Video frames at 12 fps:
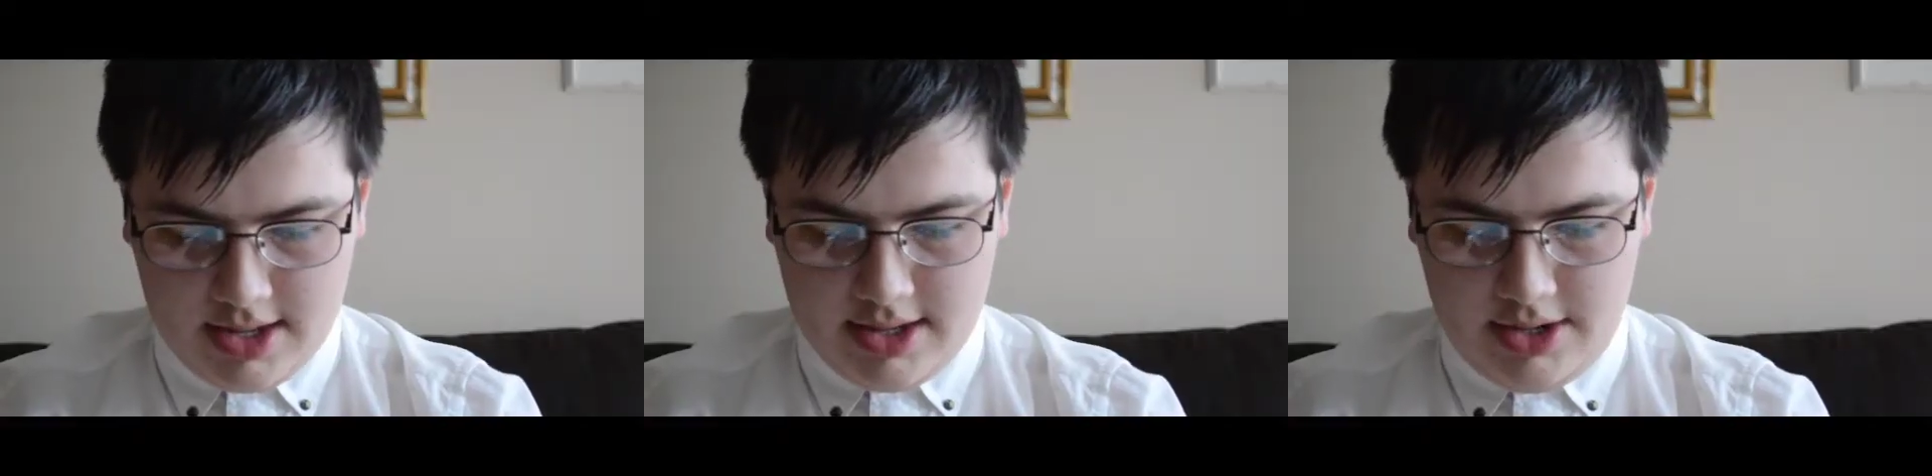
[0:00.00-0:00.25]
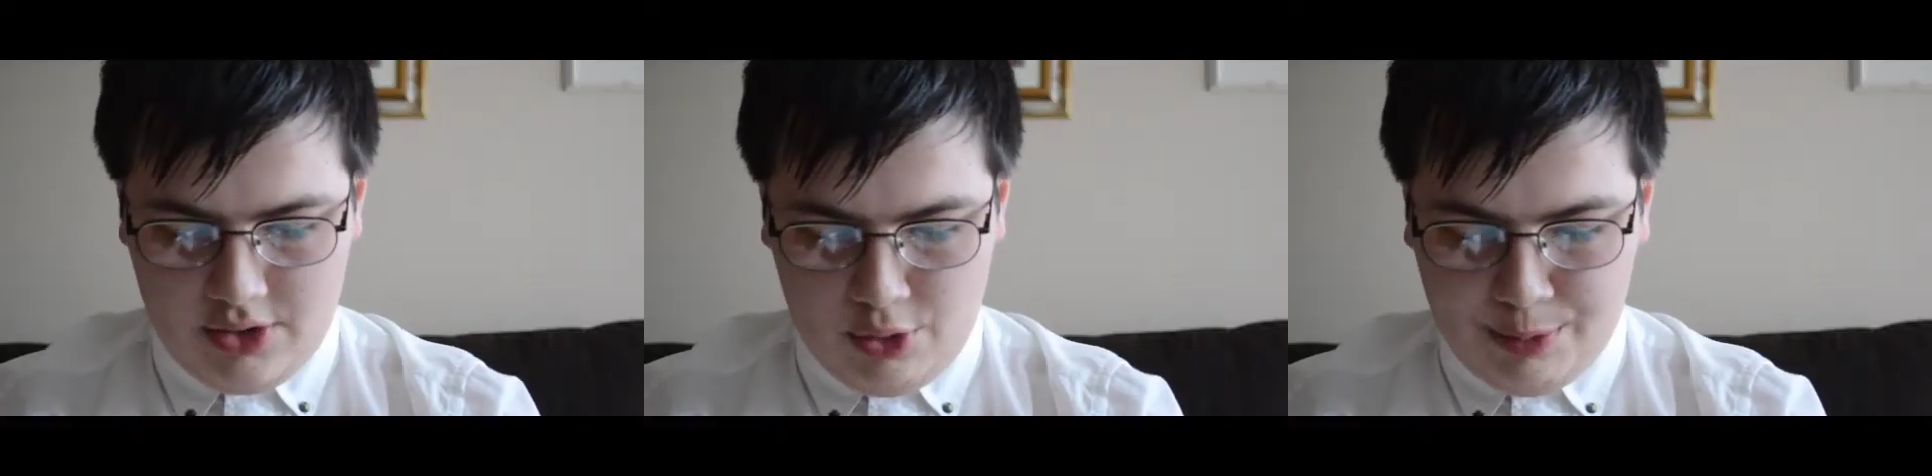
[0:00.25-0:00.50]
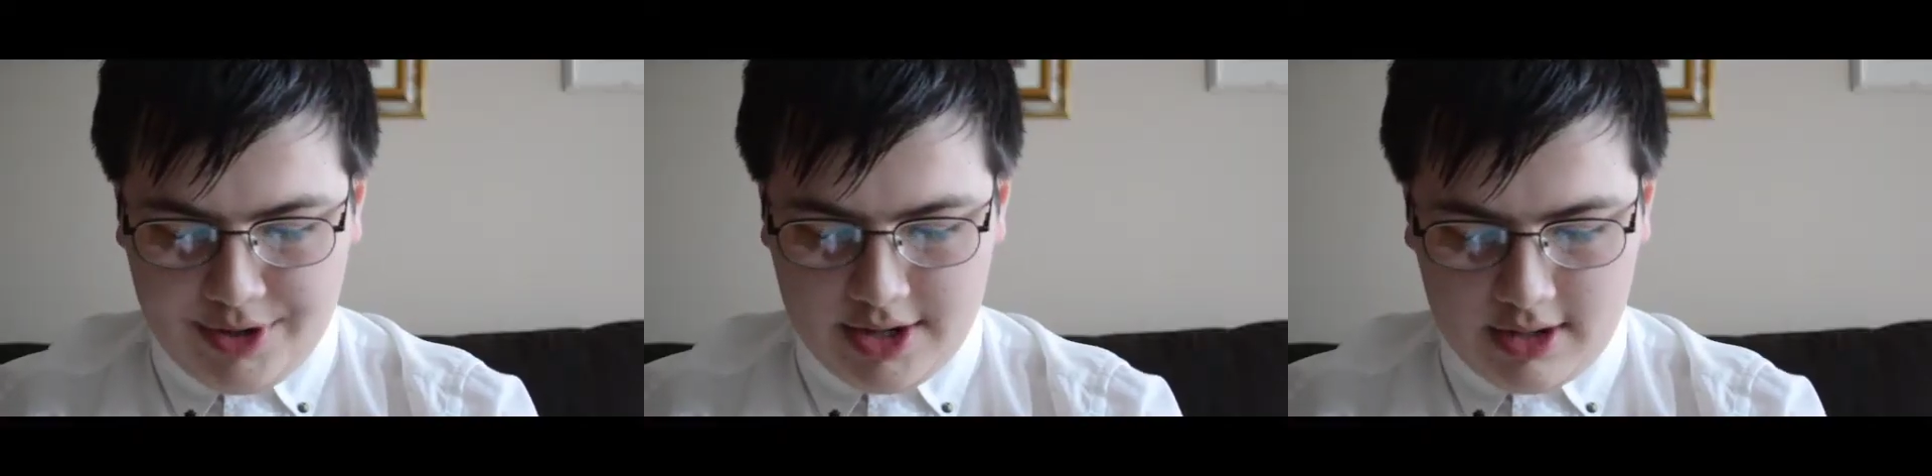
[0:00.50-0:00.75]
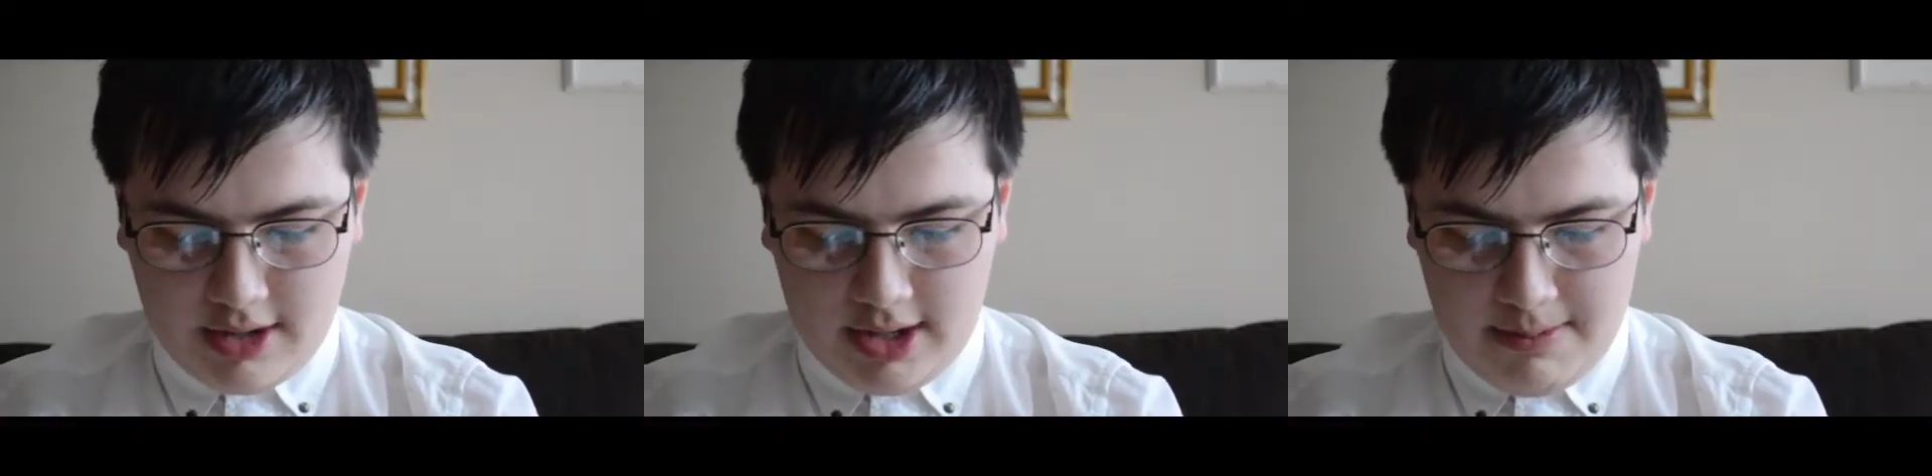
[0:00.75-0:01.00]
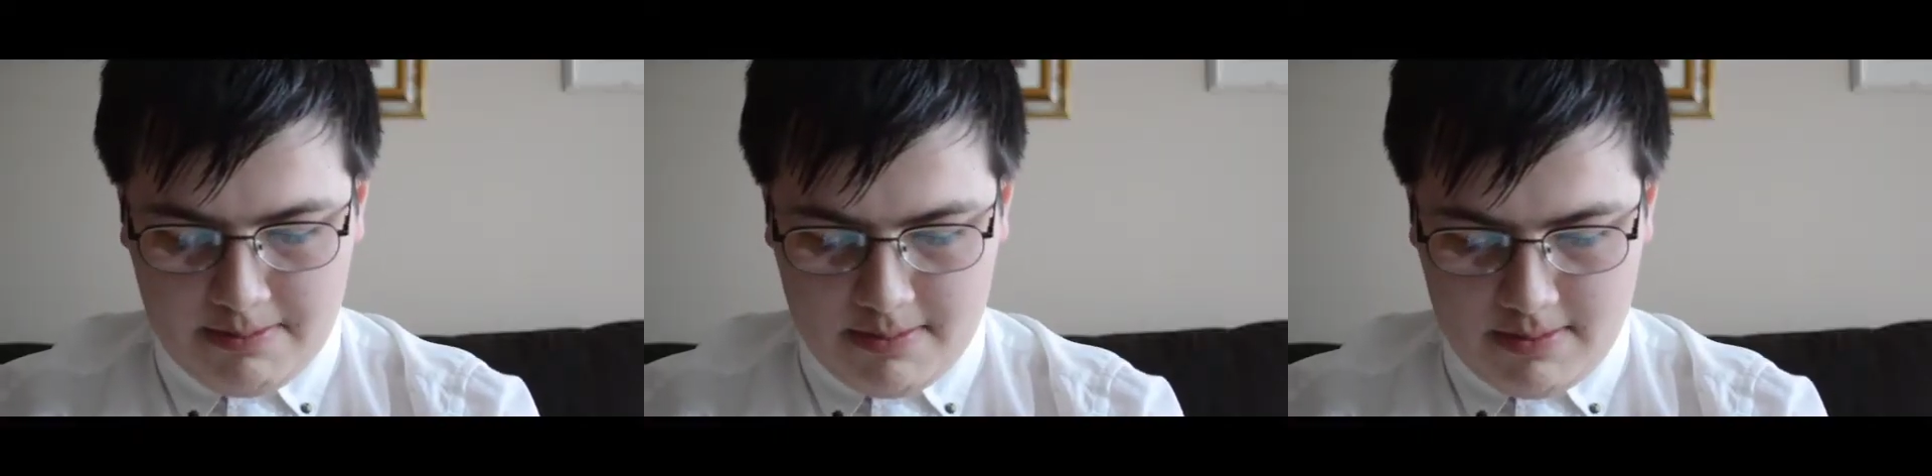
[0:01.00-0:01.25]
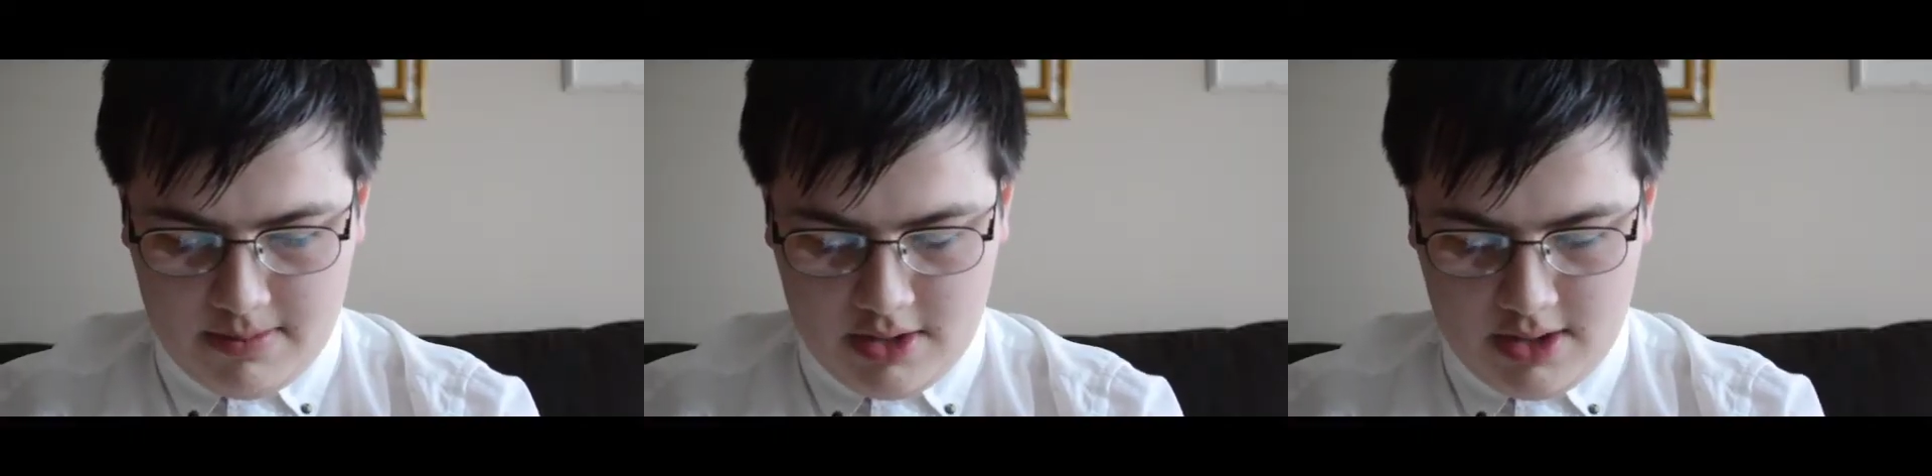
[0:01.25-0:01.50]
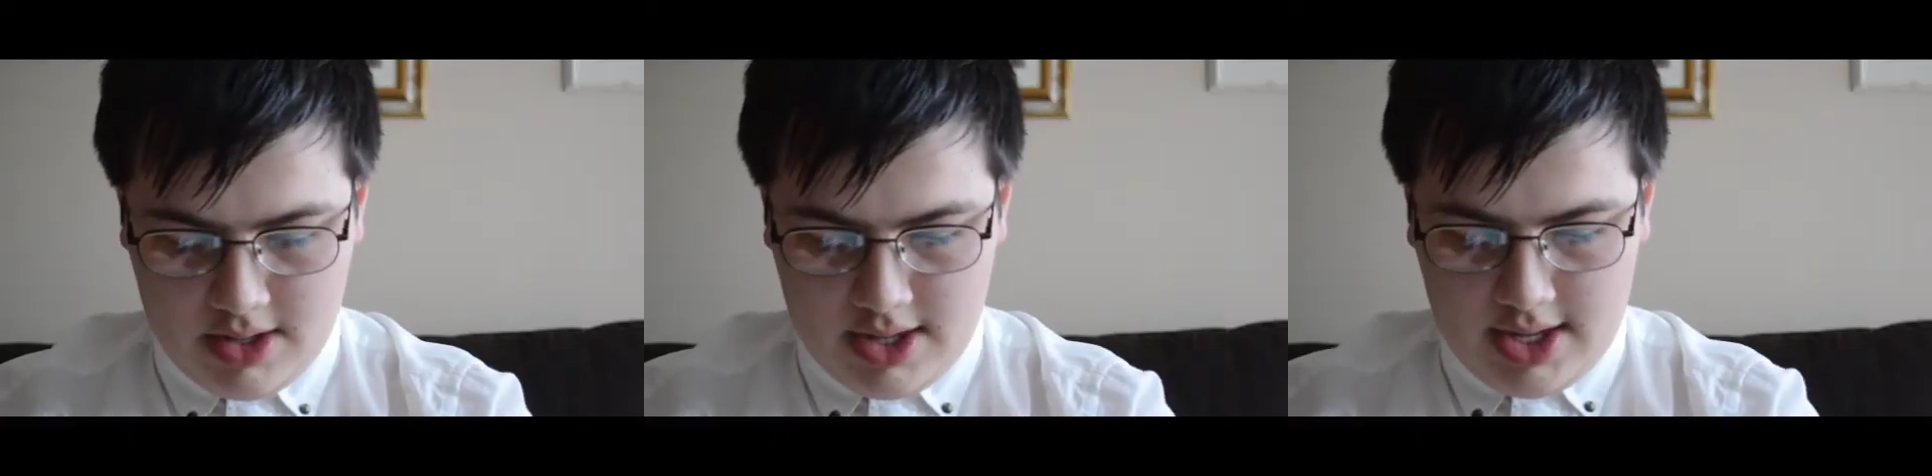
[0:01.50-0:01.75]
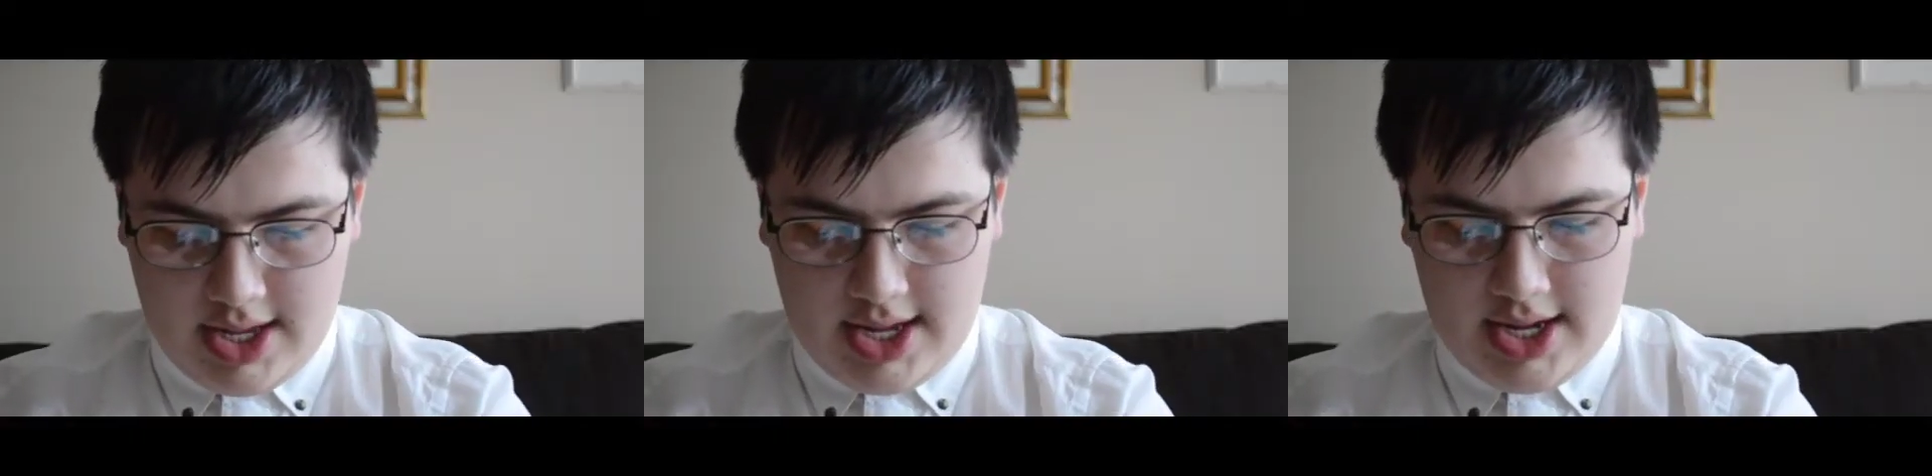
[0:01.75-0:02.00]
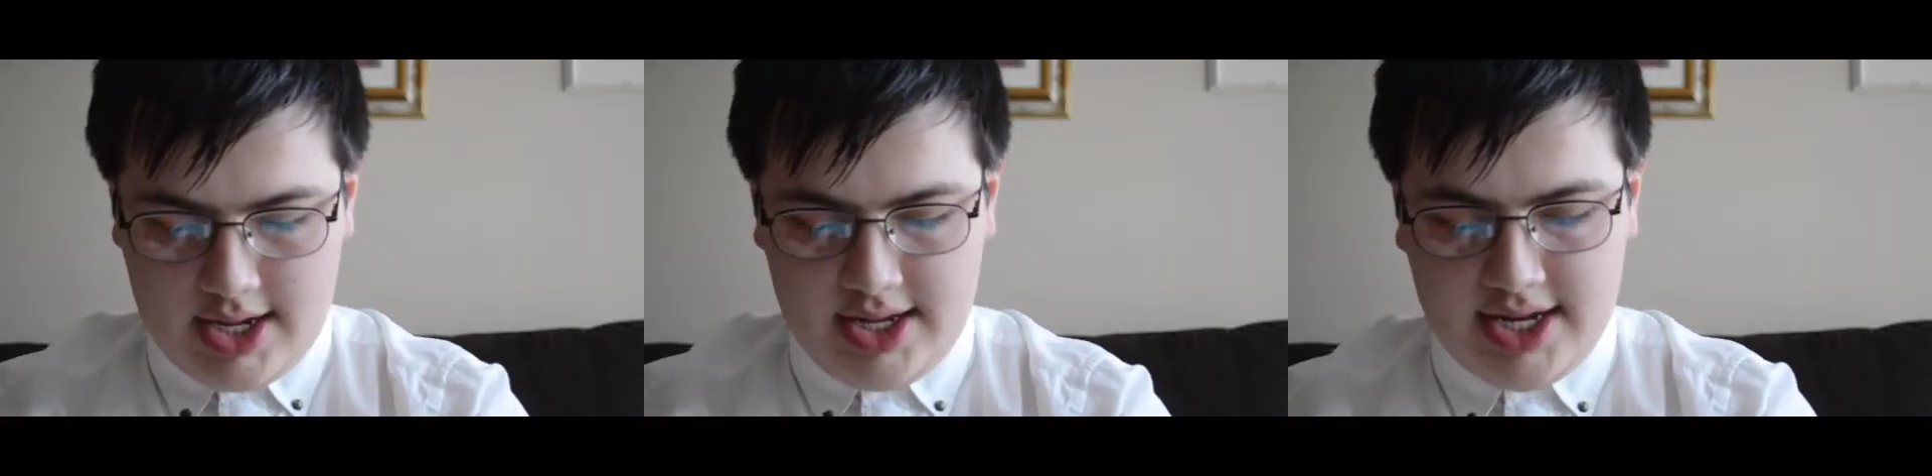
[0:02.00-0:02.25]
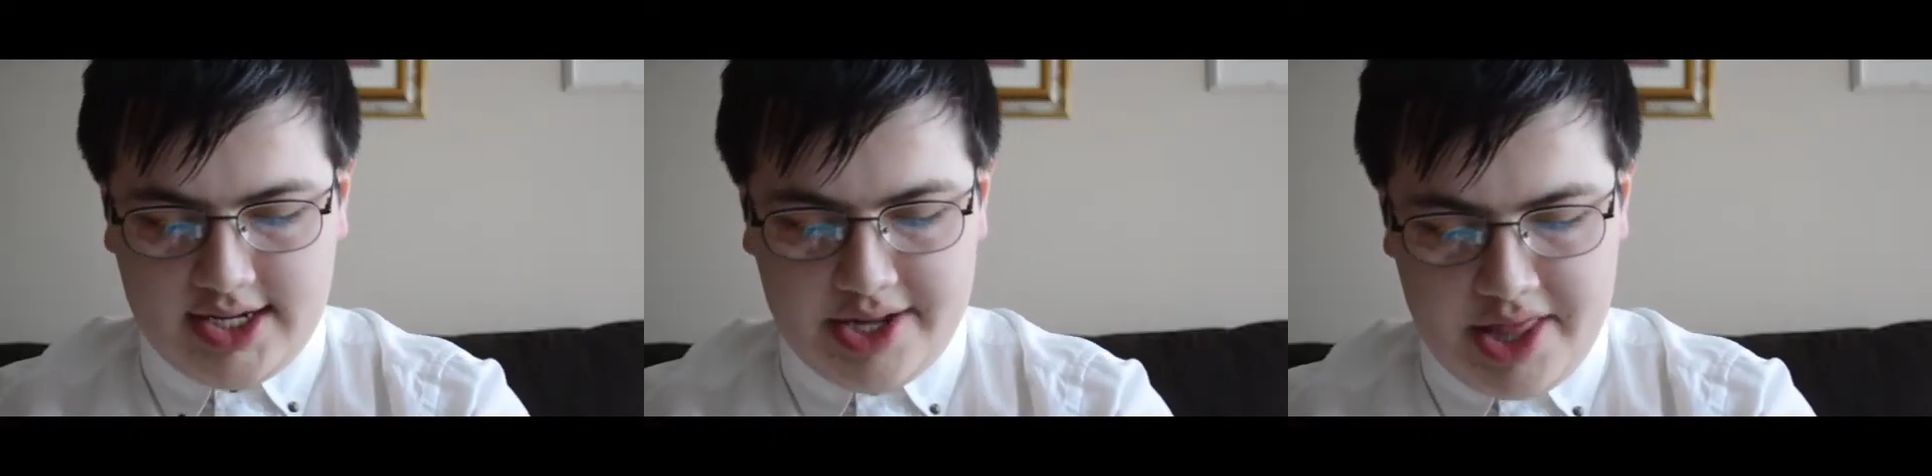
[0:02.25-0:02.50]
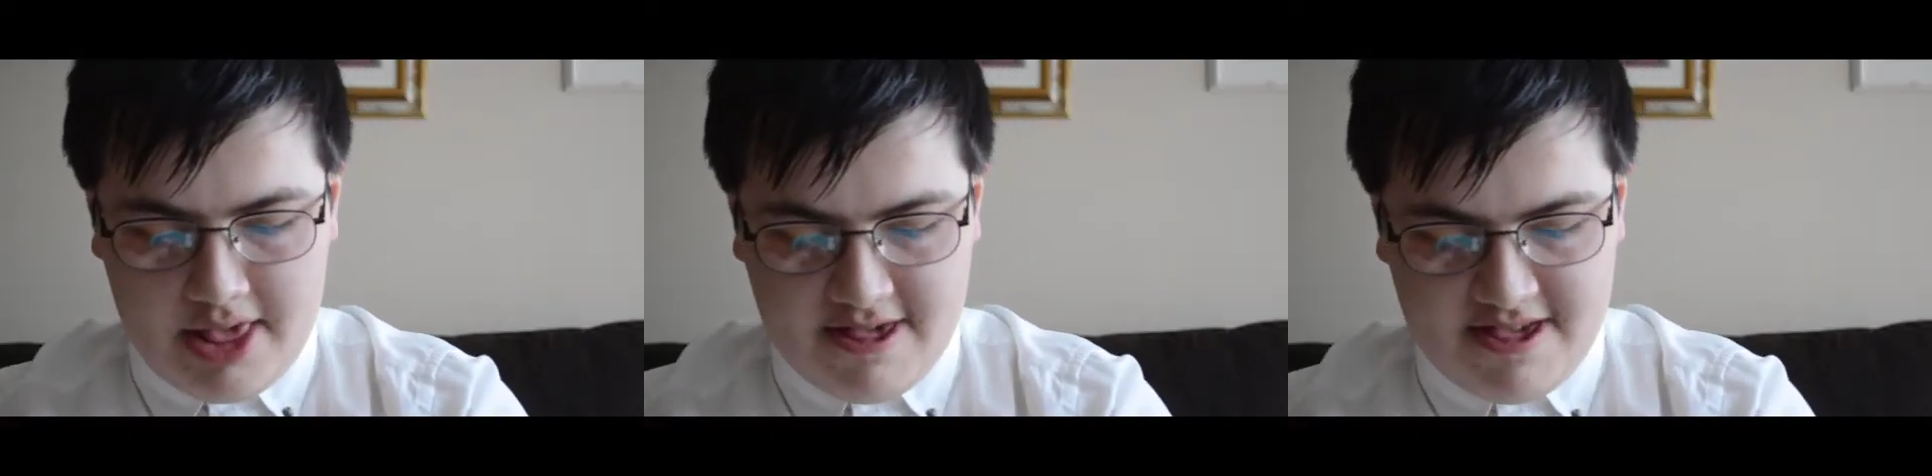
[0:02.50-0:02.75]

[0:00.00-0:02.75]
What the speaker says: And you open it all up, and you get to this